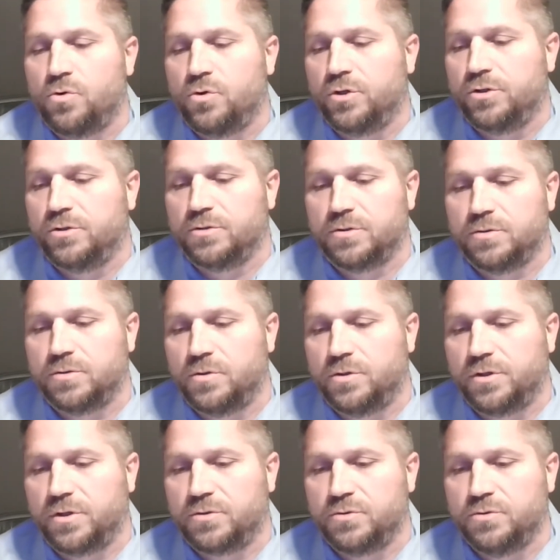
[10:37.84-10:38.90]
or
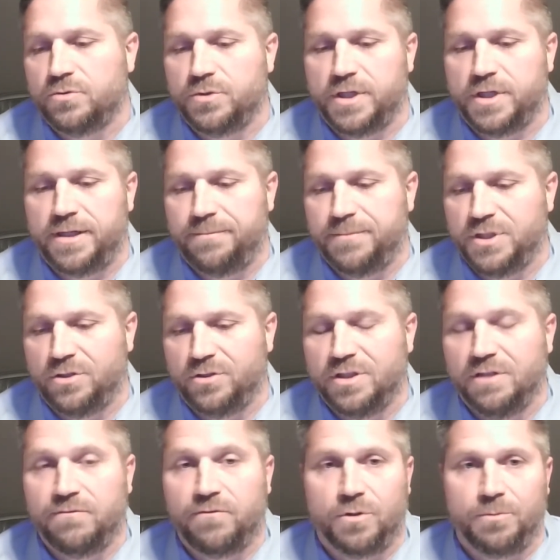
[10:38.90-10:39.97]
through
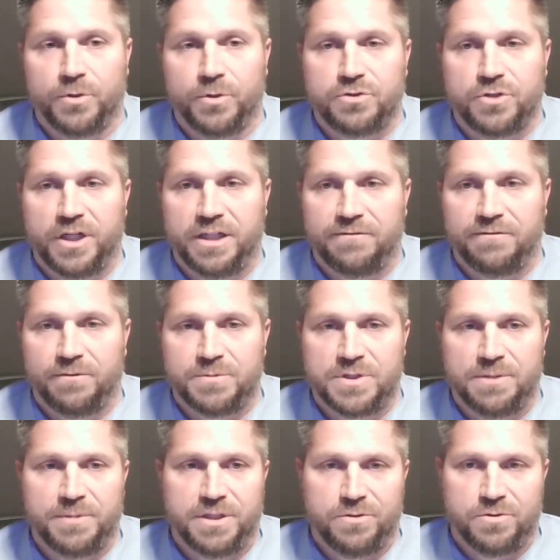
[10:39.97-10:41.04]
informal training from
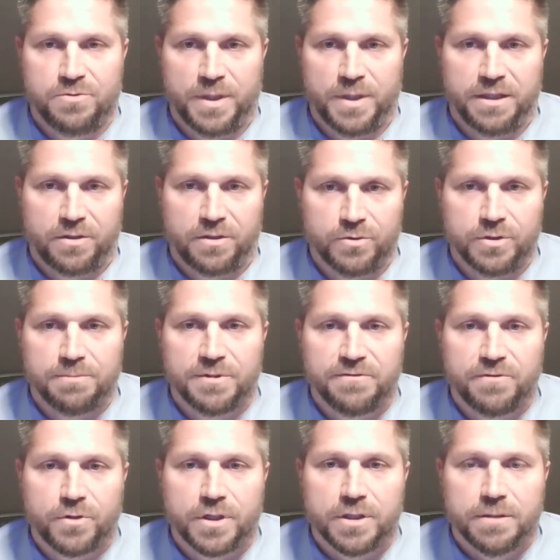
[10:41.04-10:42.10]
somebody who's been through it
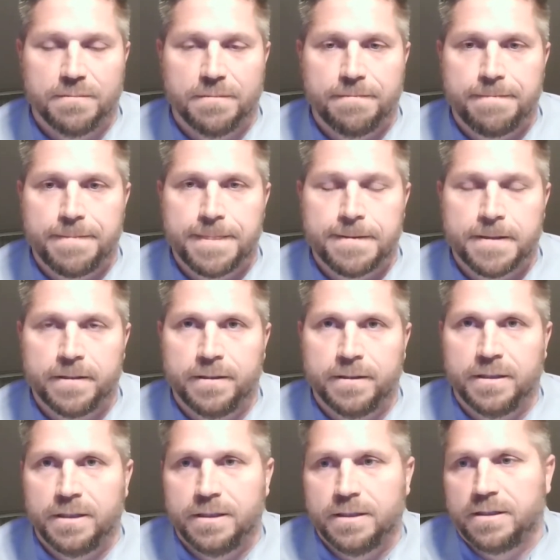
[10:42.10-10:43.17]
before.
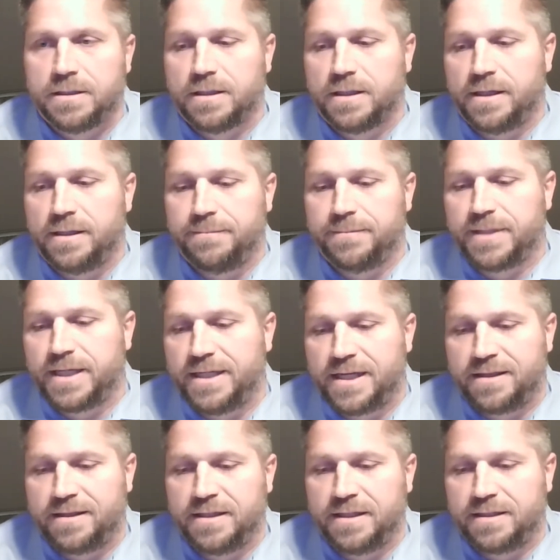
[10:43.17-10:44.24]
And
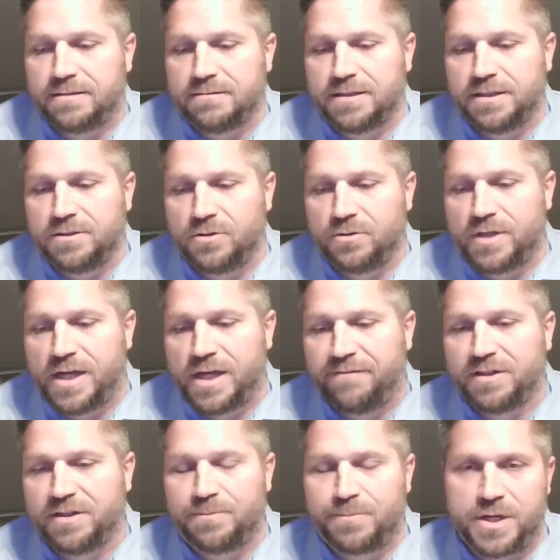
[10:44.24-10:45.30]
I think
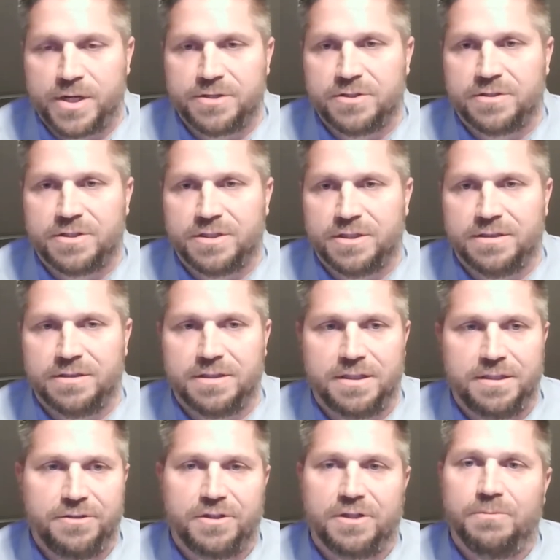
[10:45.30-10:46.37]
having a presence in
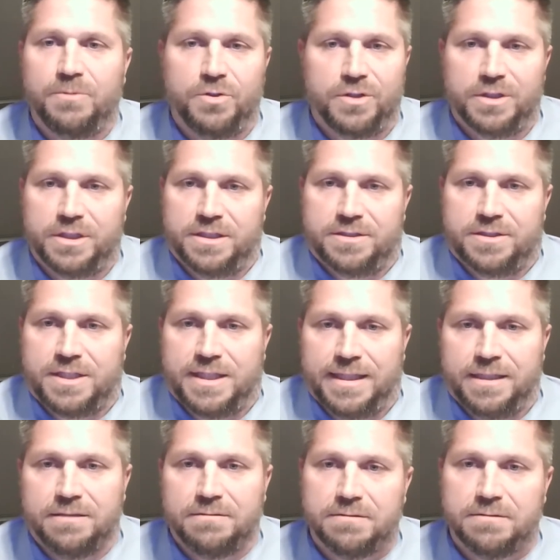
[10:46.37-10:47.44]
your community is
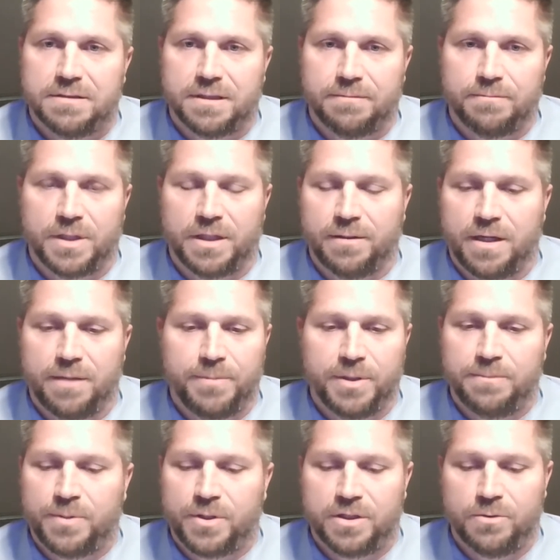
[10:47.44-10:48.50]
key. A
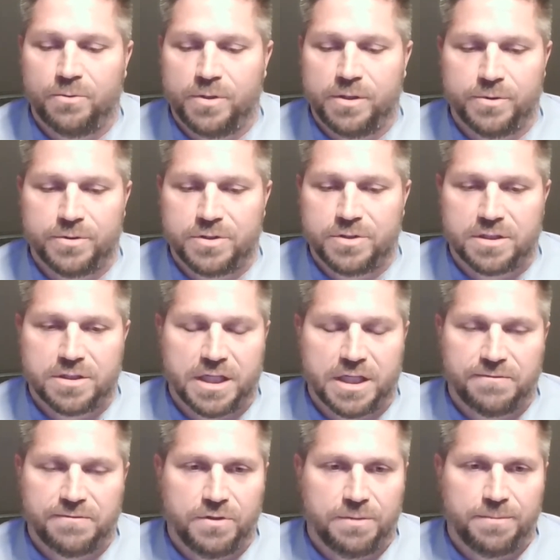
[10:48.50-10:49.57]
big part of what was
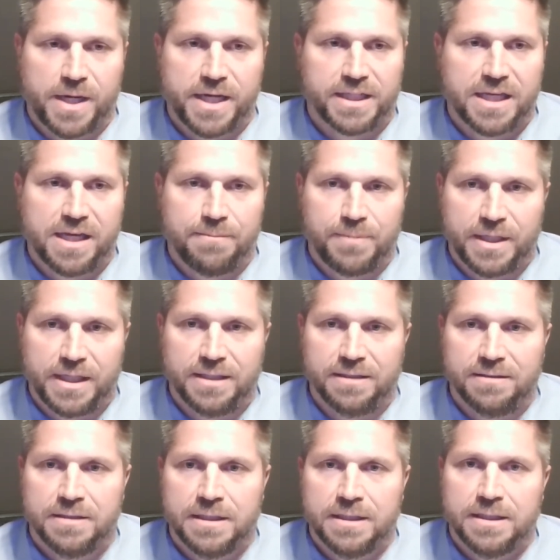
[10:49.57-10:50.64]
successful in my campaign